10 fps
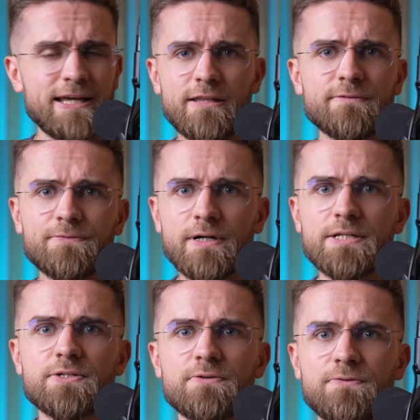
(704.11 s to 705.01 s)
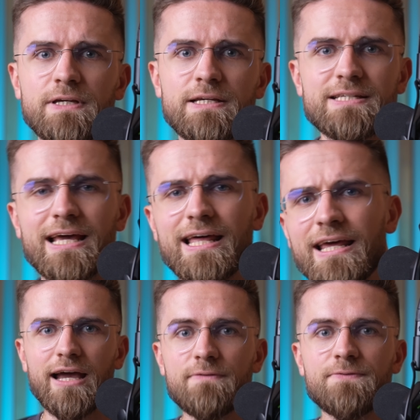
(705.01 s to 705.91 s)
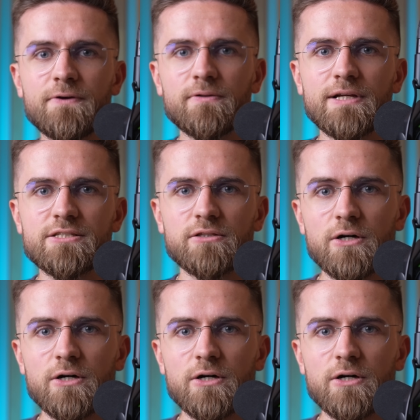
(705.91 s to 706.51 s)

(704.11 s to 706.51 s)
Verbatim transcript: influencer fees and effortless